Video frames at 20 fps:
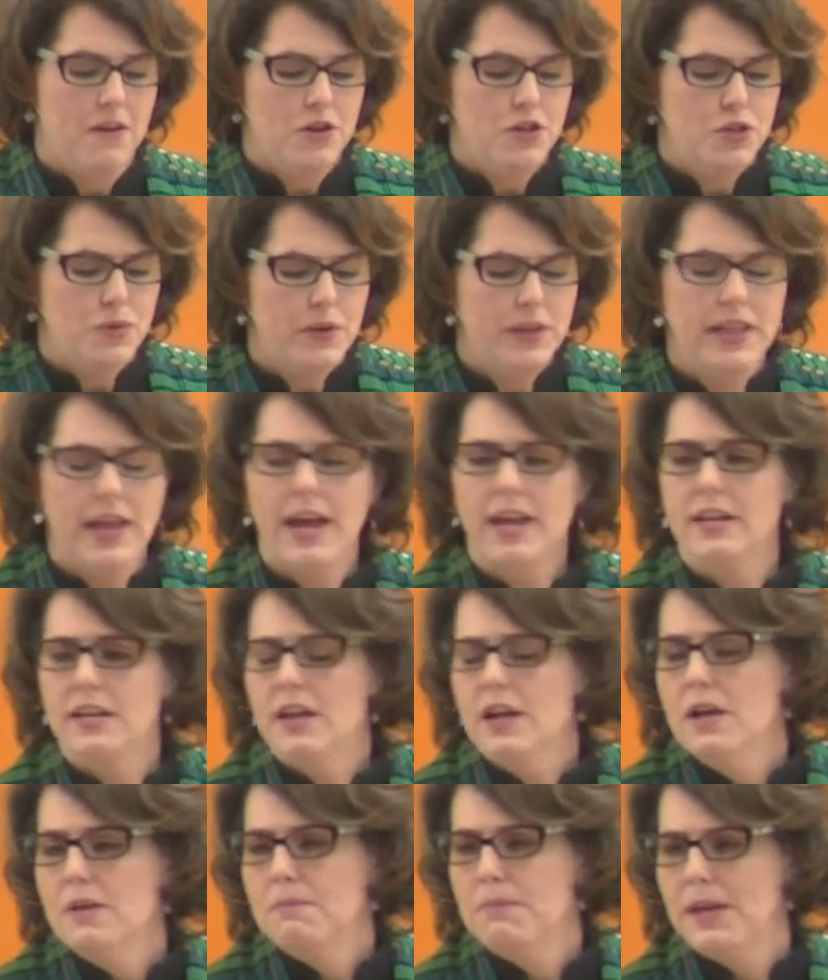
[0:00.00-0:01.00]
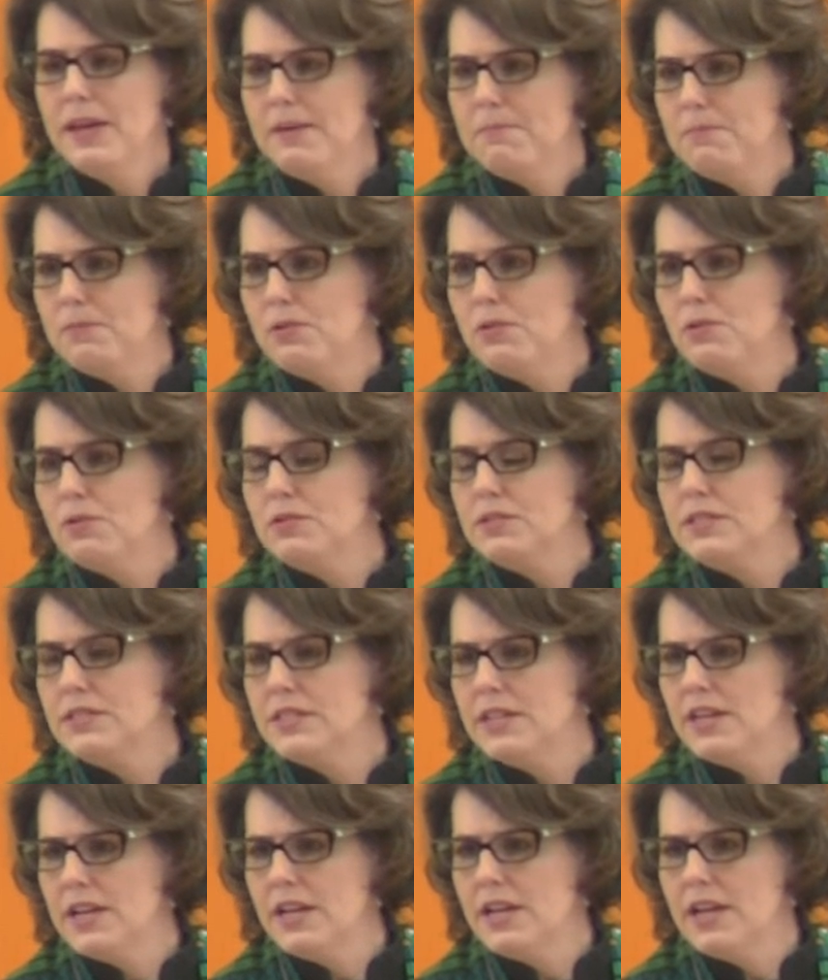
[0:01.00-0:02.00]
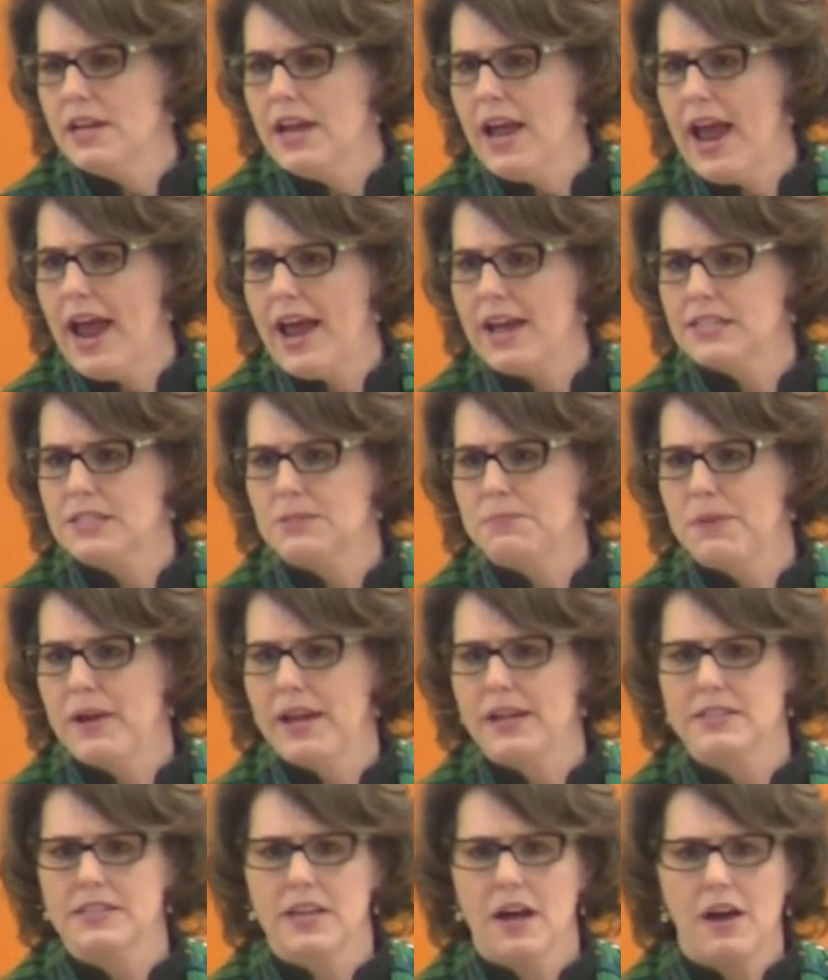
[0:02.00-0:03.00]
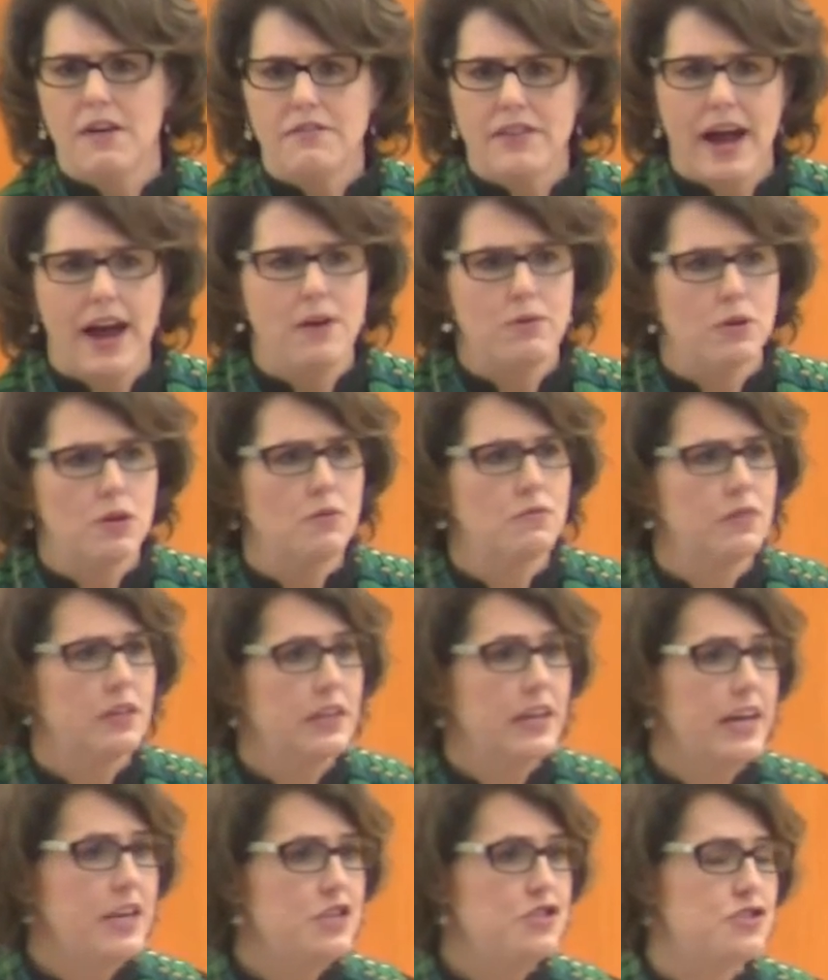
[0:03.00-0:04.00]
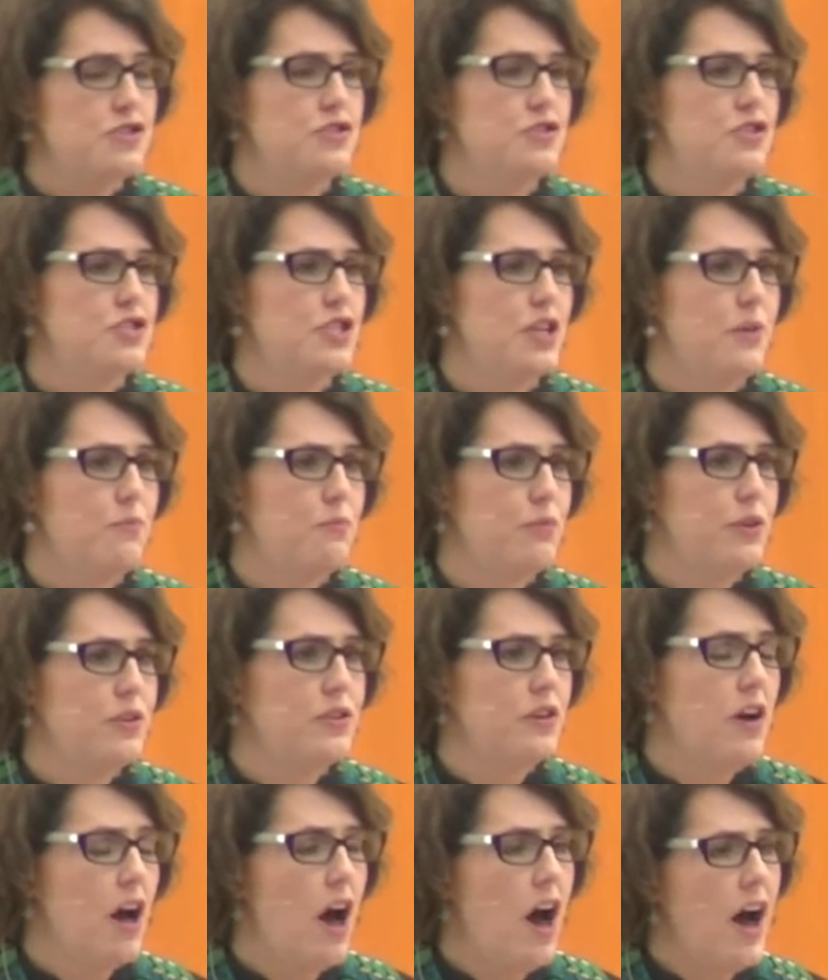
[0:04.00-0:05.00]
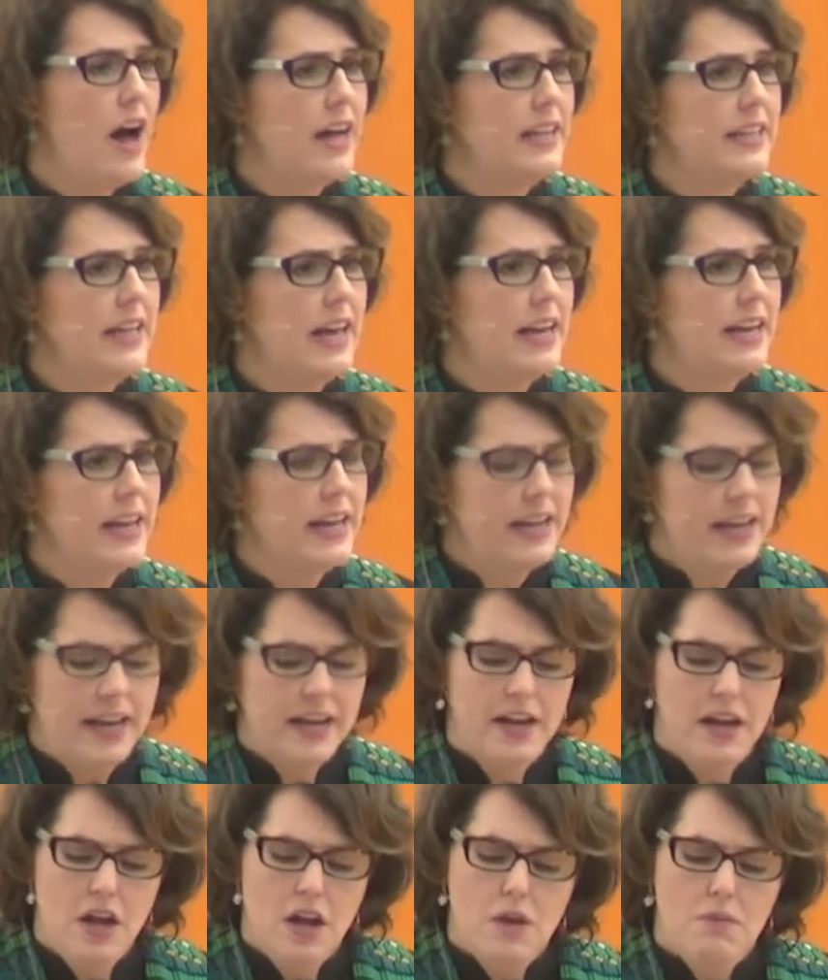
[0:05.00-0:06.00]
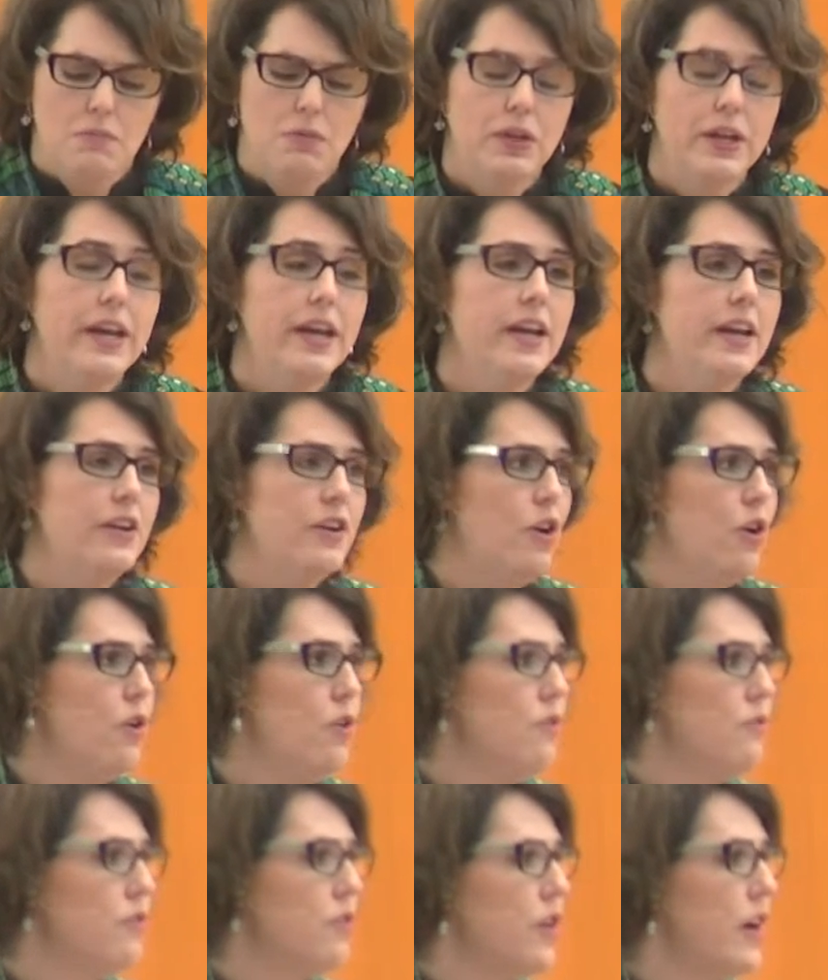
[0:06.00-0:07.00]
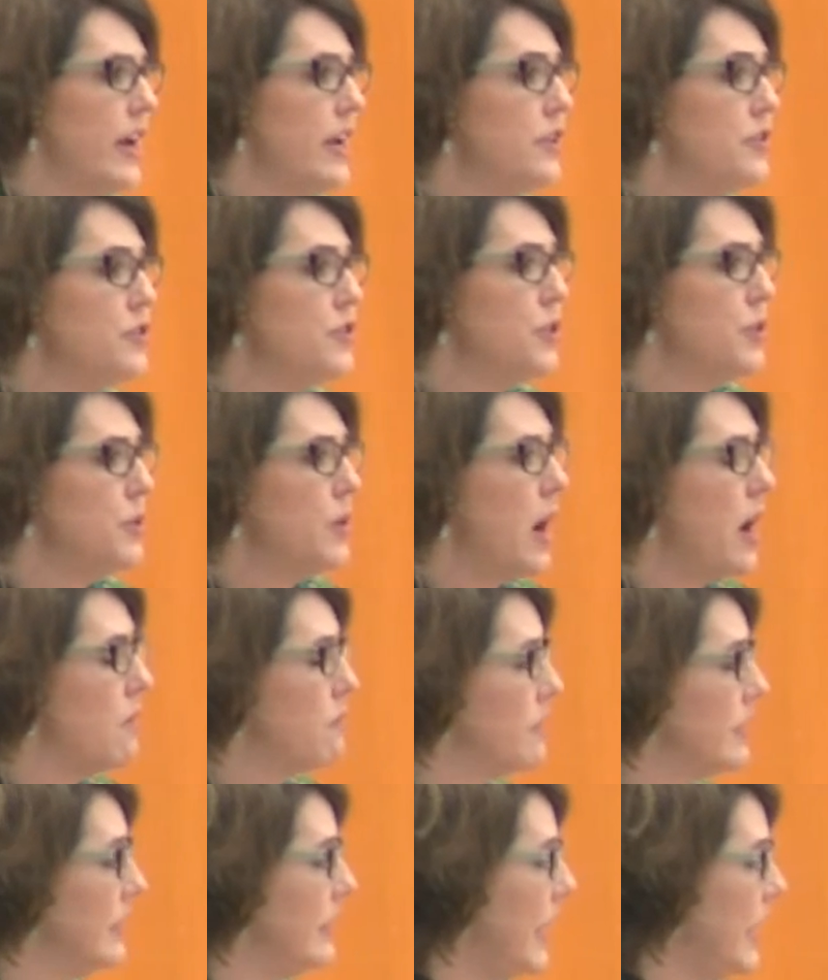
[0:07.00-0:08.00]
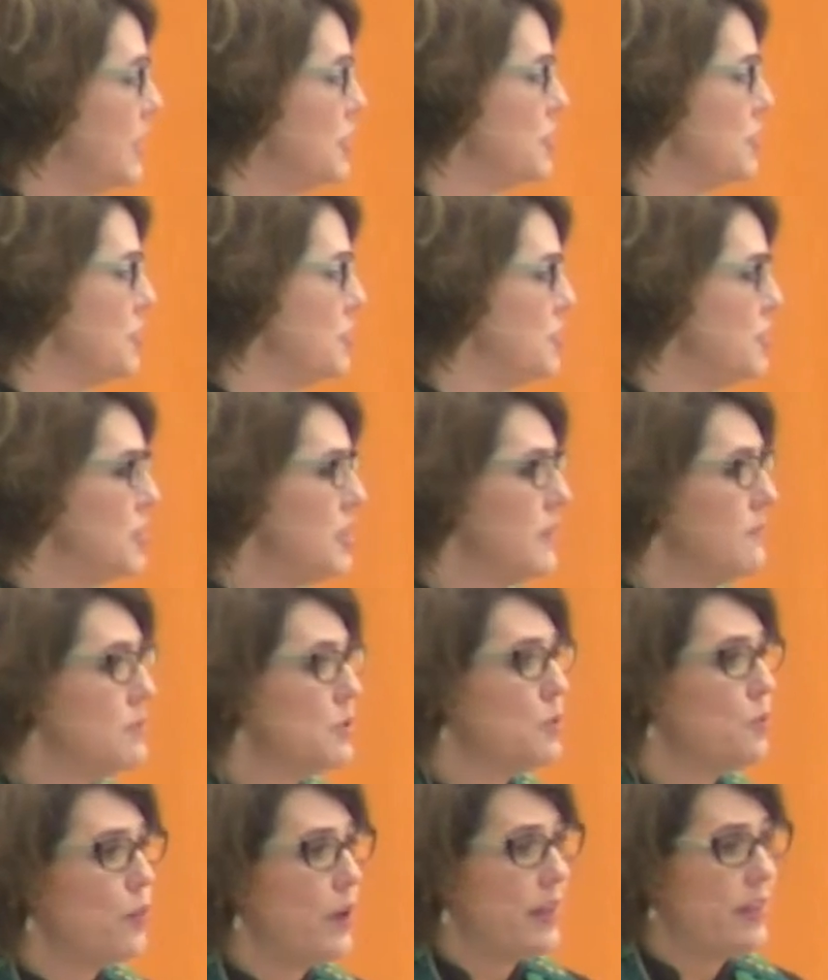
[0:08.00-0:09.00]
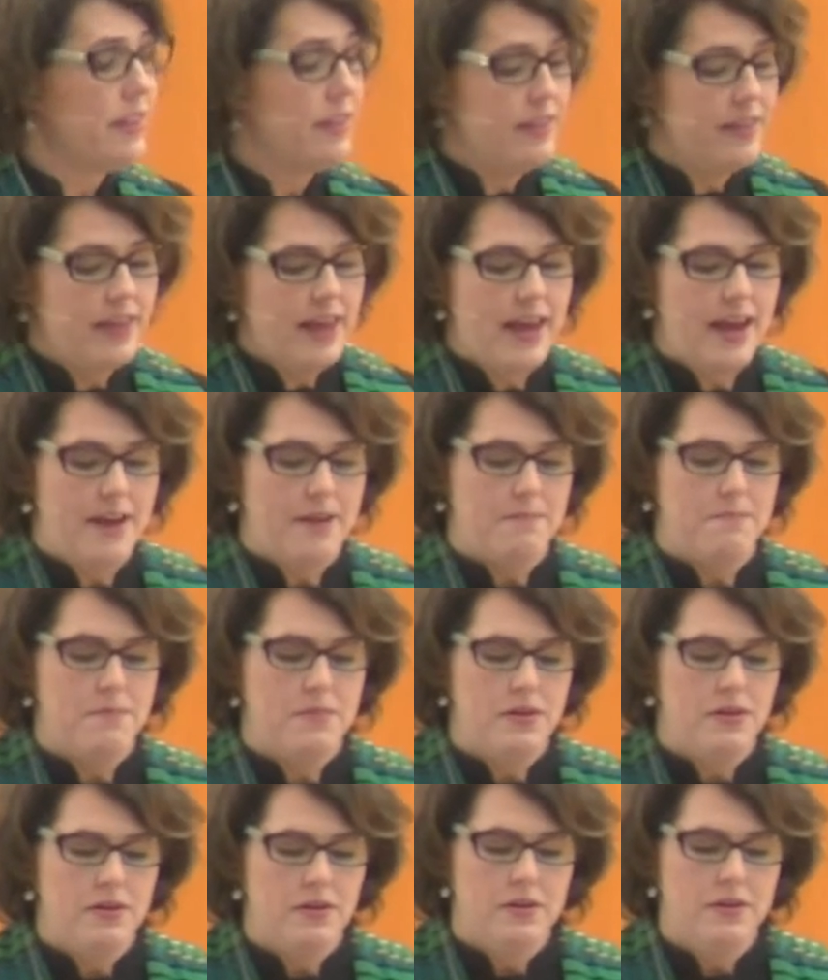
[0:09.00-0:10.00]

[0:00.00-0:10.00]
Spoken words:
Do we let people see aspects of our relationship with God, letting it bleed over into our relationships with them?